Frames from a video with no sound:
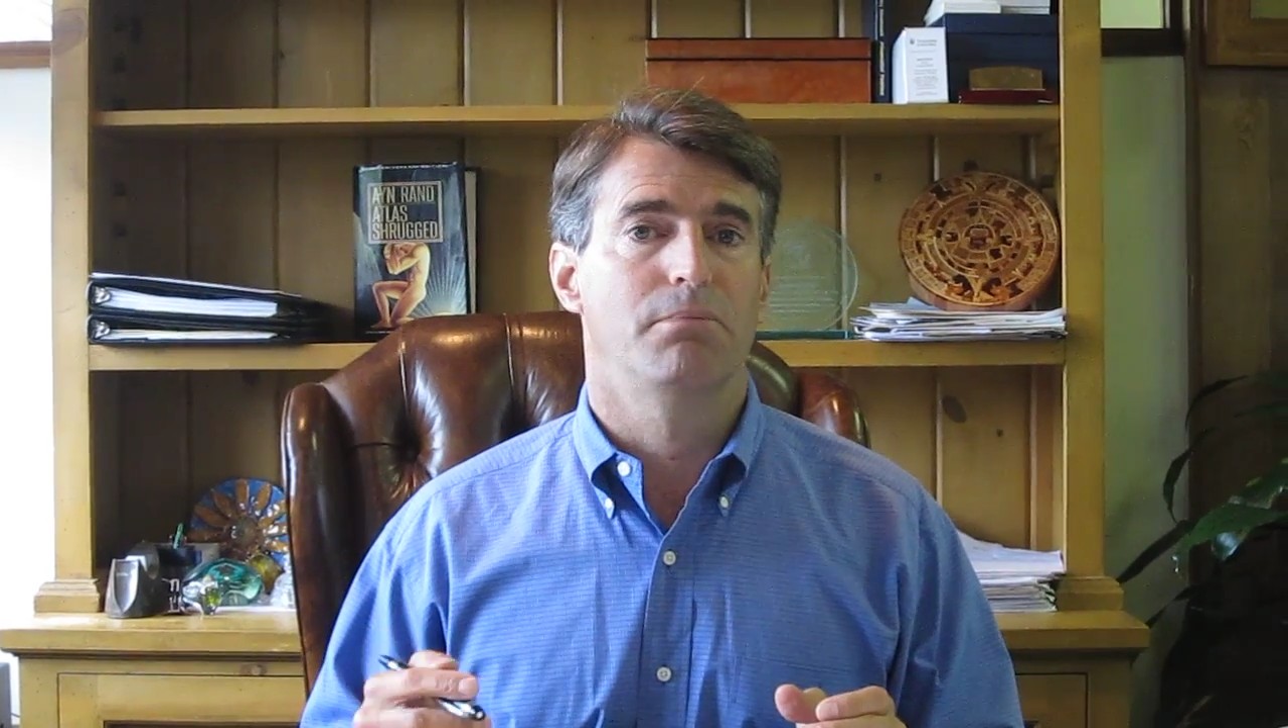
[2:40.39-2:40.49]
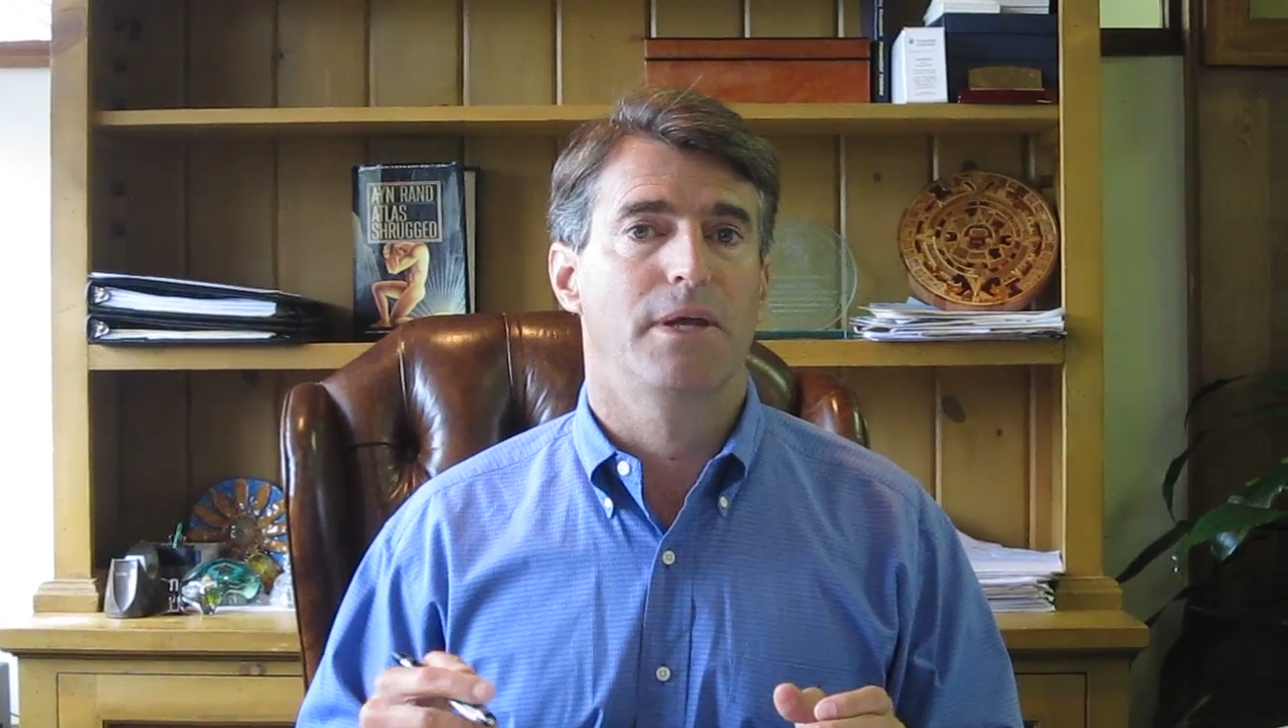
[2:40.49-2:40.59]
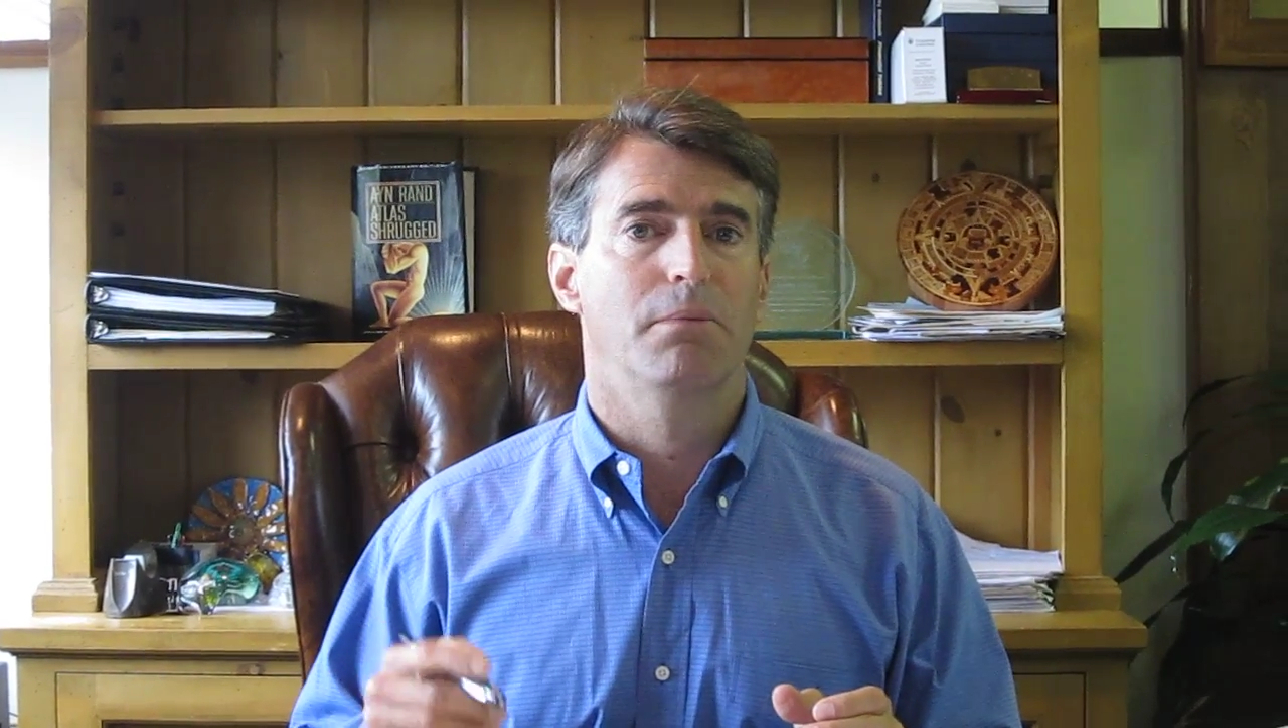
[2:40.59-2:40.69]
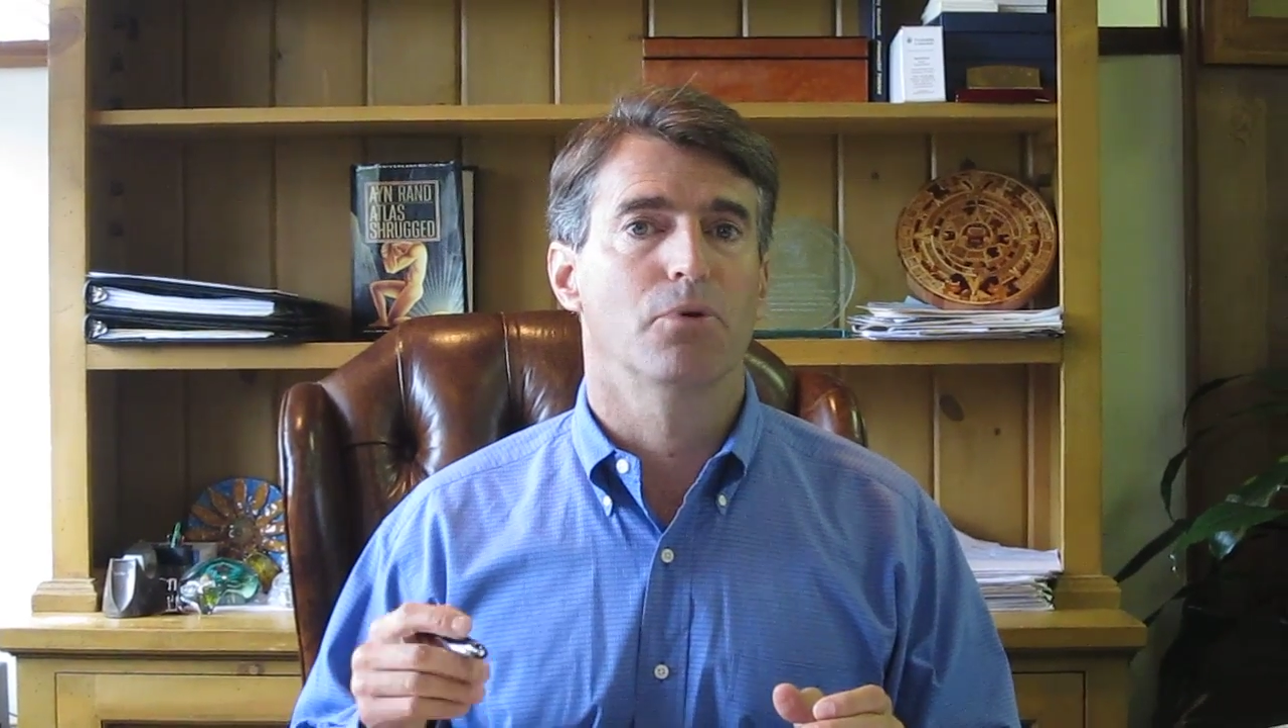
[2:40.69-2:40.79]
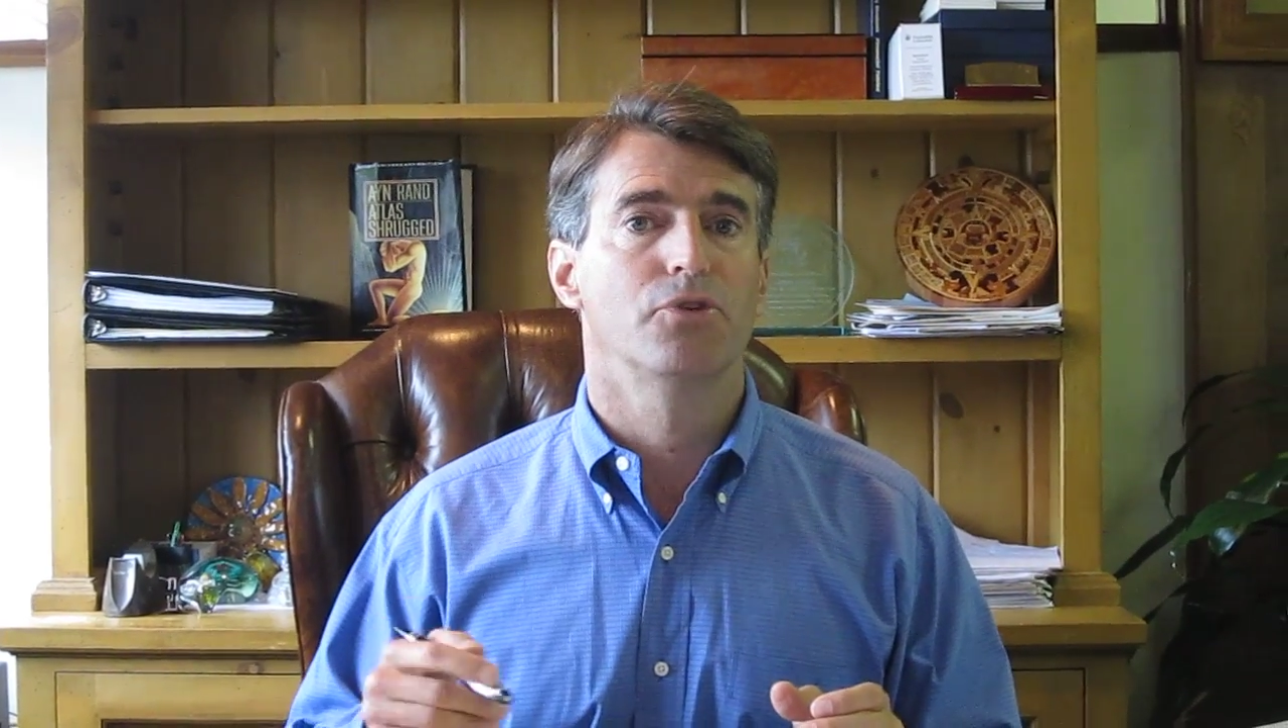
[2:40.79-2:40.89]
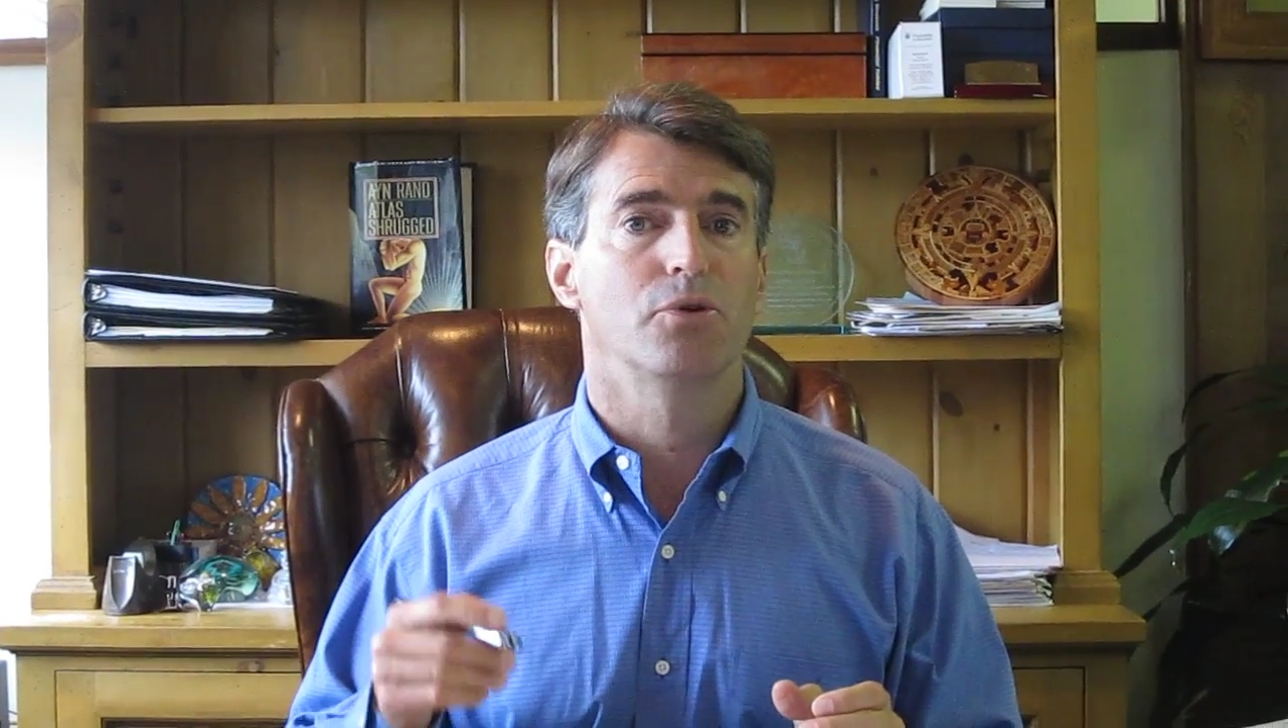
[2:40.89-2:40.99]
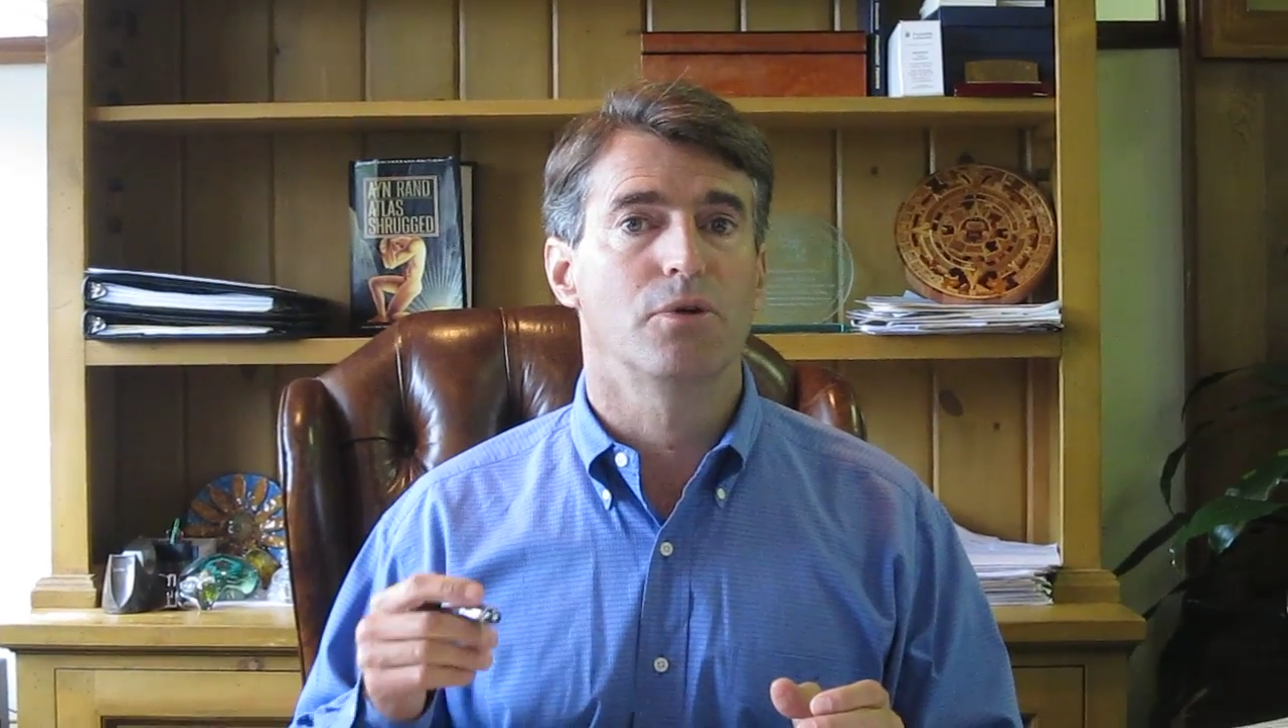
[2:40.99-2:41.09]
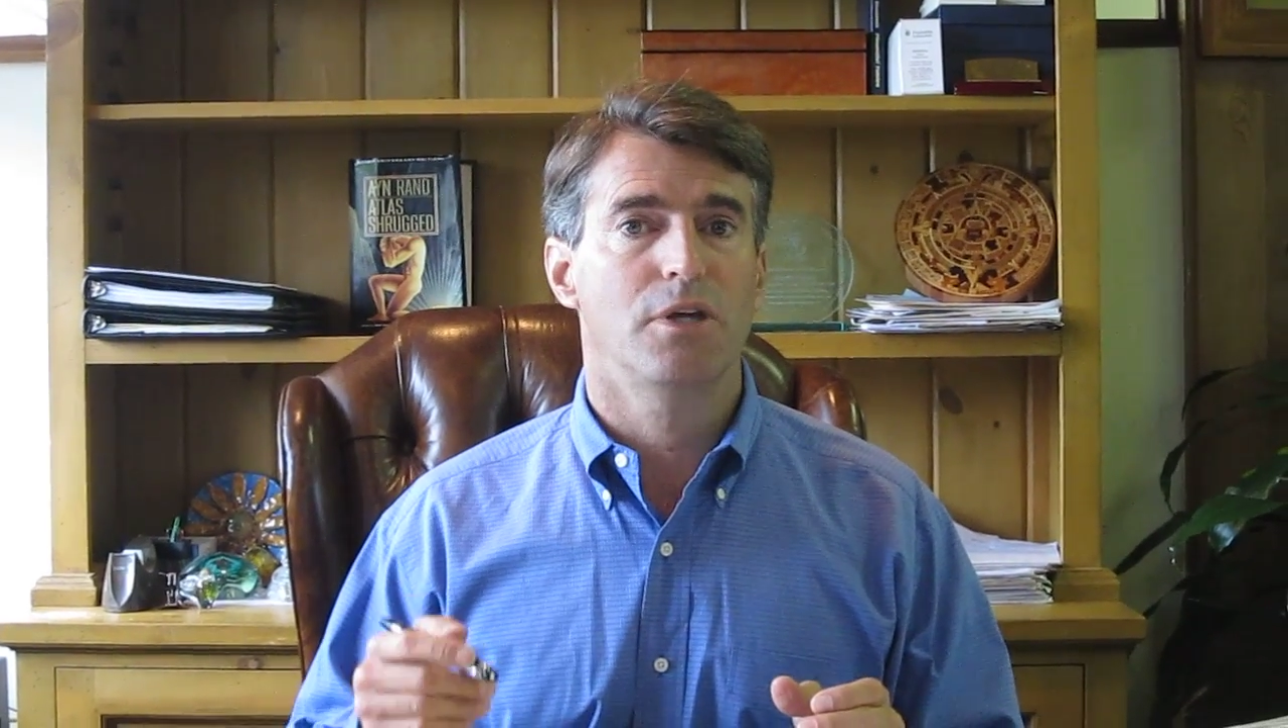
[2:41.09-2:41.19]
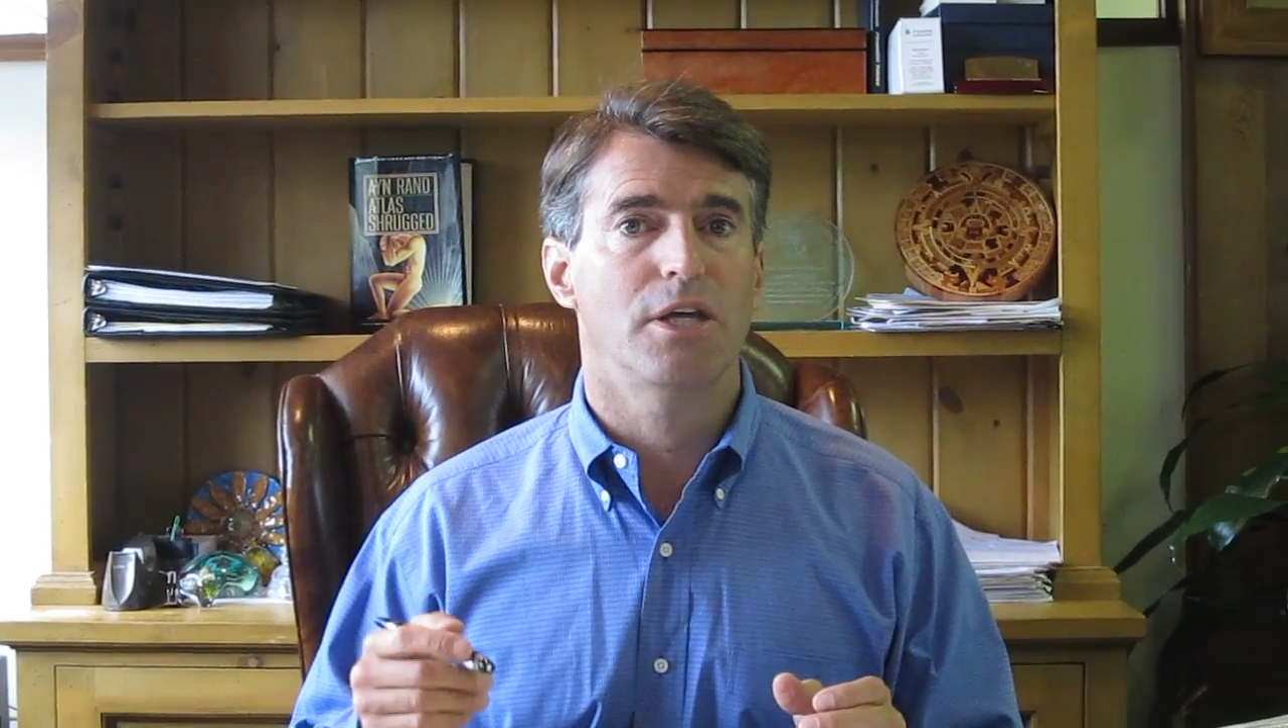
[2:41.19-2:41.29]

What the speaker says: to be able to